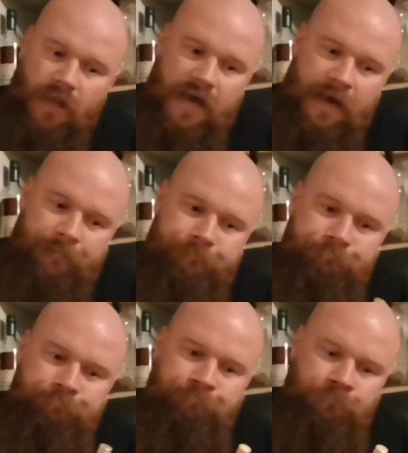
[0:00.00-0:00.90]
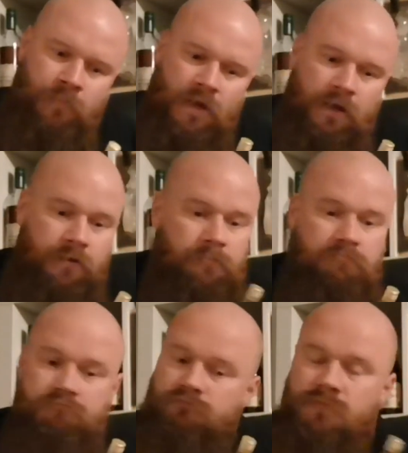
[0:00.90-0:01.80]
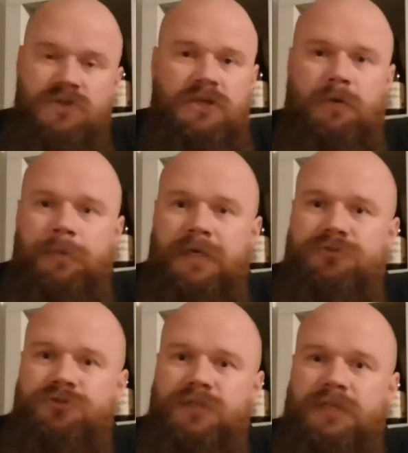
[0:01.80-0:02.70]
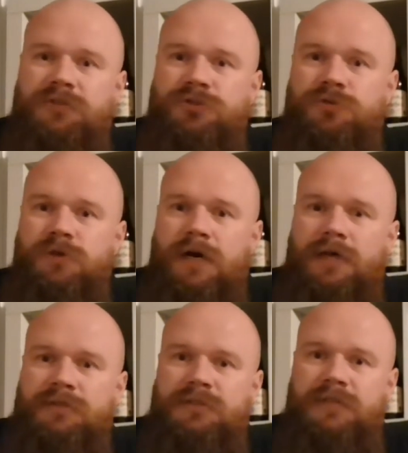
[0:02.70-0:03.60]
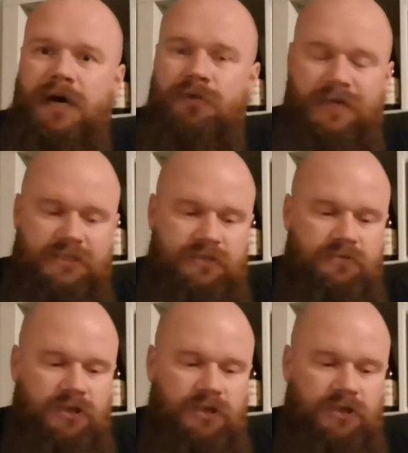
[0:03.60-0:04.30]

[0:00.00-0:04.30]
It's going to be interesting to see how that